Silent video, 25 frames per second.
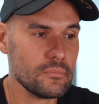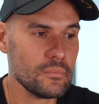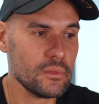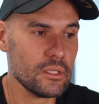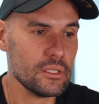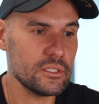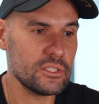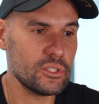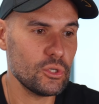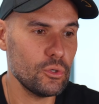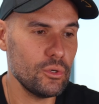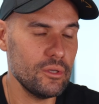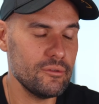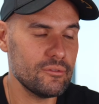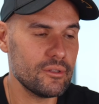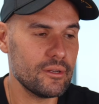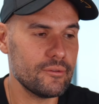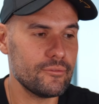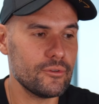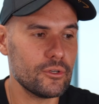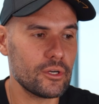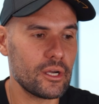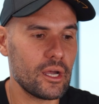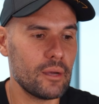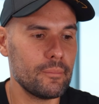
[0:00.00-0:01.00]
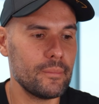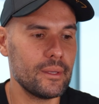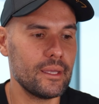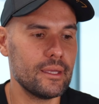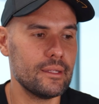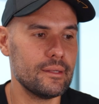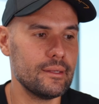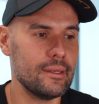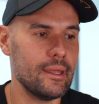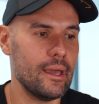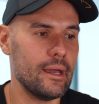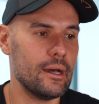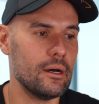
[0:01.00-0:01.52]
So even if you're coming
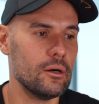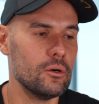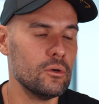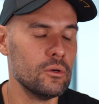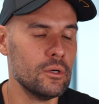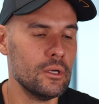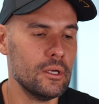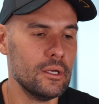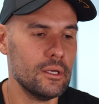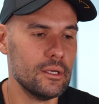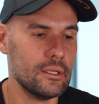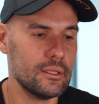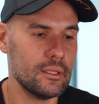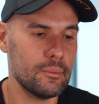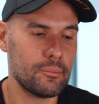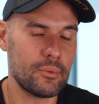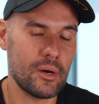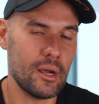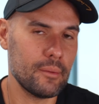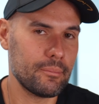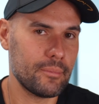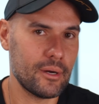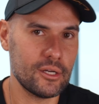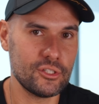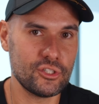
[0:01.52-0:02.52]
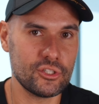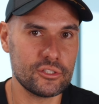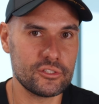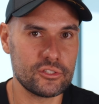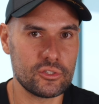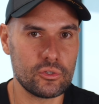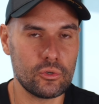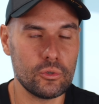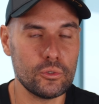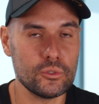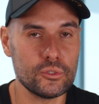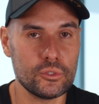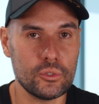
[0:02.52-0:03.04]
in now, the prior projects
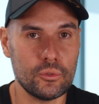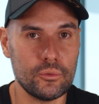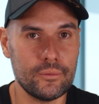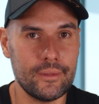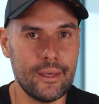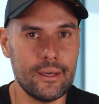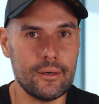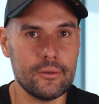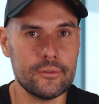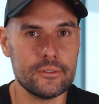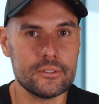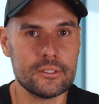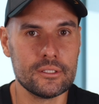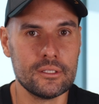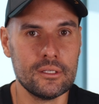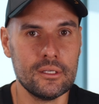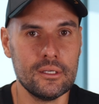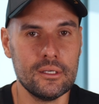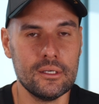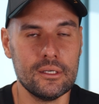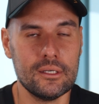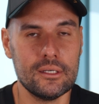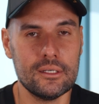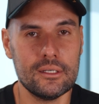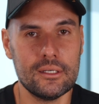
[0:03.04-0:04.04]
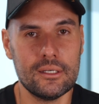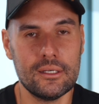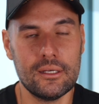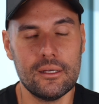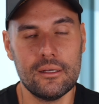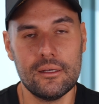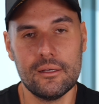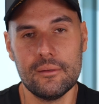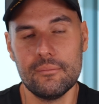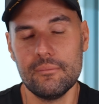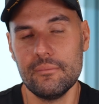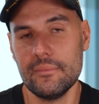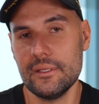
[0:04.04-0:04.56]
are all sold out.
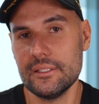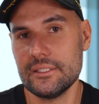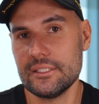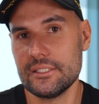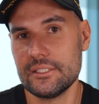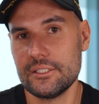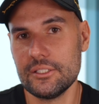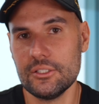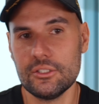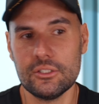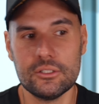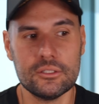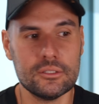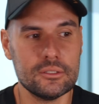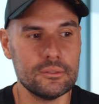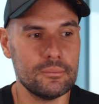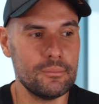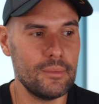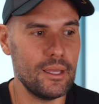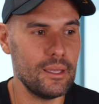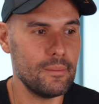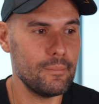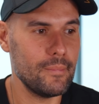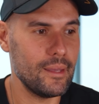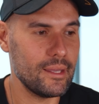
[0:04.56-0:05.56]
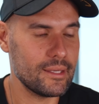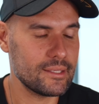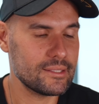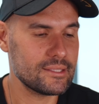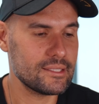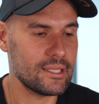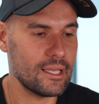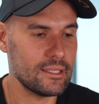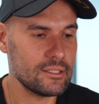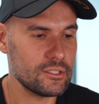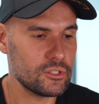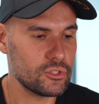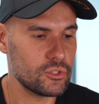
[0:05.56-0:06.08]
It still may make
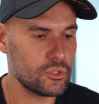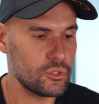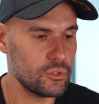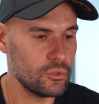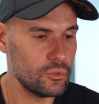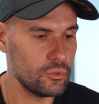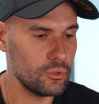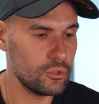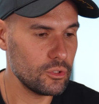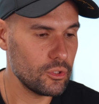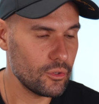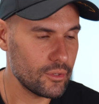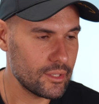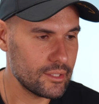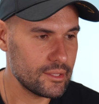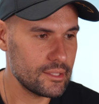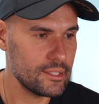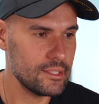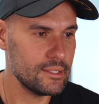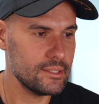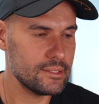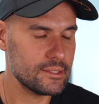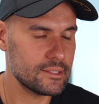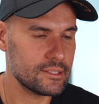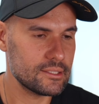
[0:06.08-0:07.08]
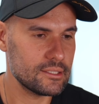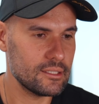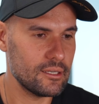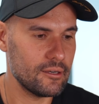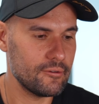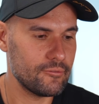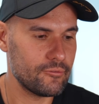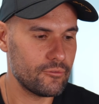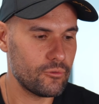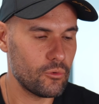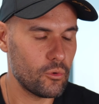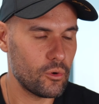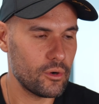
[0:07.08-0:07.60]
sense to look at these
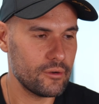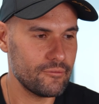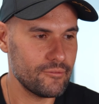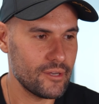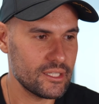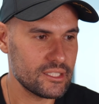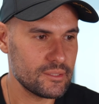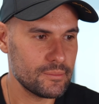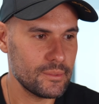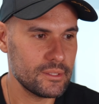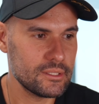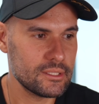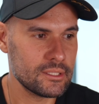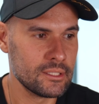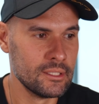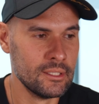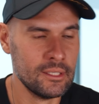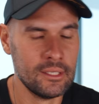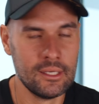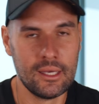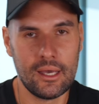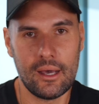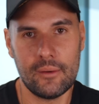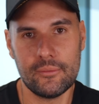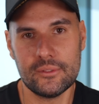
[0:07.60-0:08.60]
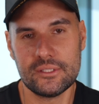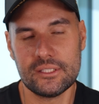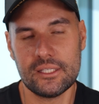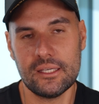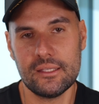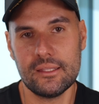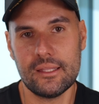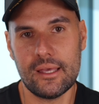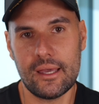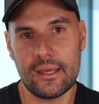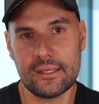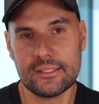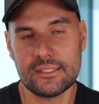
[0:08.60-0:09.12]
for investment. I would say
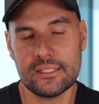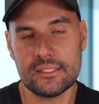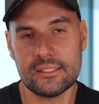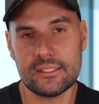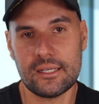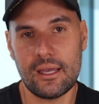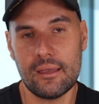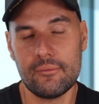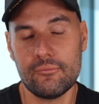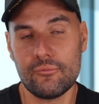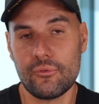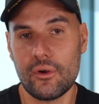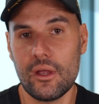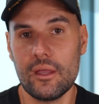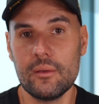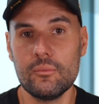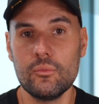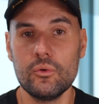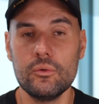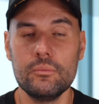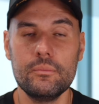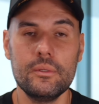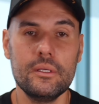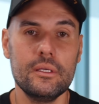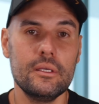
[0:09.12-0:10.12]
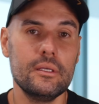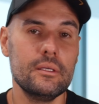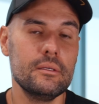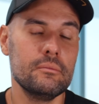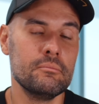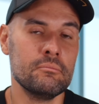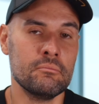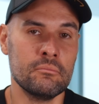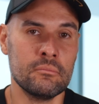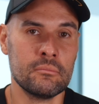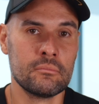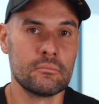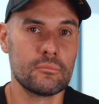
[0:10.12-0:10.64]
the exit time frame would be
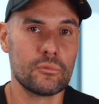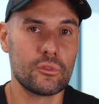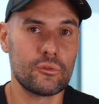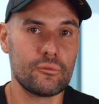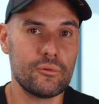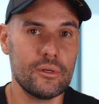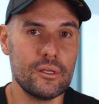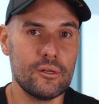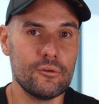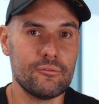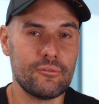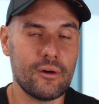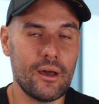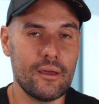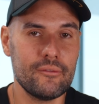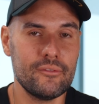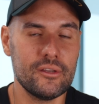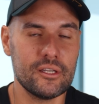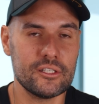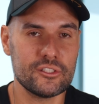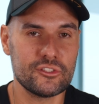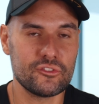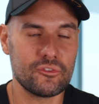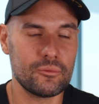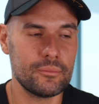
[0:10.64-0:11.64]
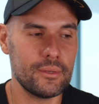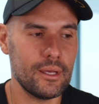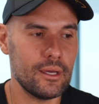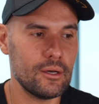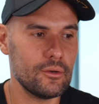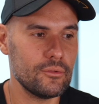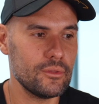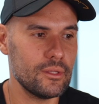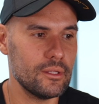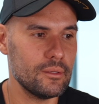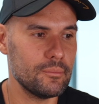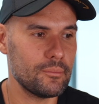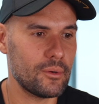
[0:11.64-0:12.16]
3 to 5 years from now.
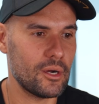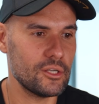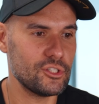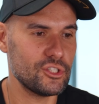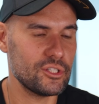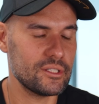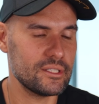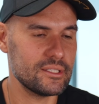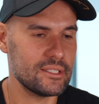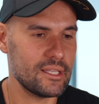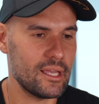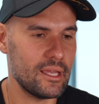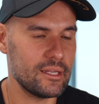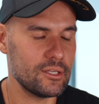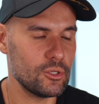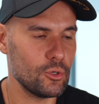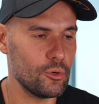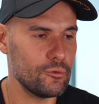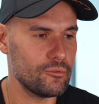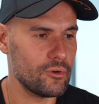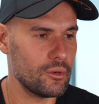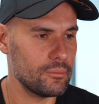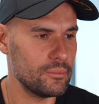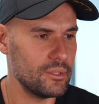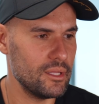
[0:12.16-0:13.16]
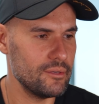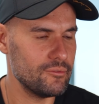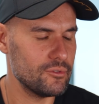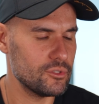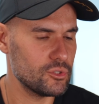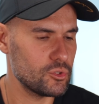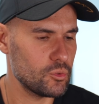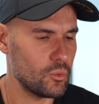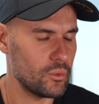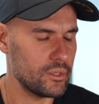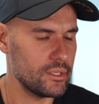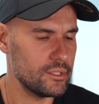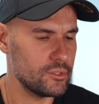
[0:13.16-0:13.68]
The project is handing over, I believe, in
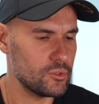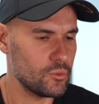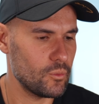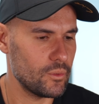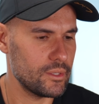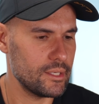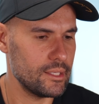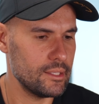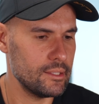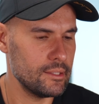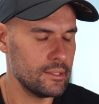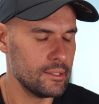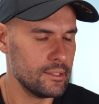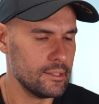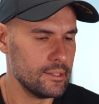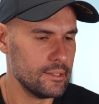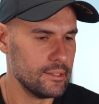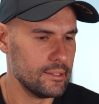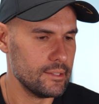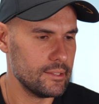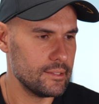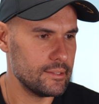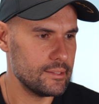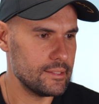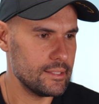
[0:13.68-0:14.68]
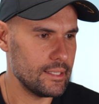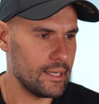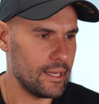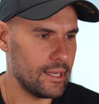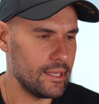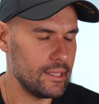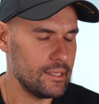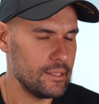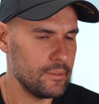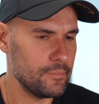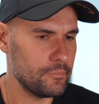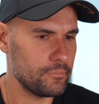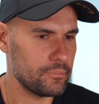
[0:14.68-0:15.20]

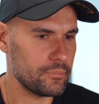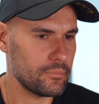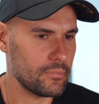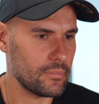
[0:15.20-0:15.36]
2029.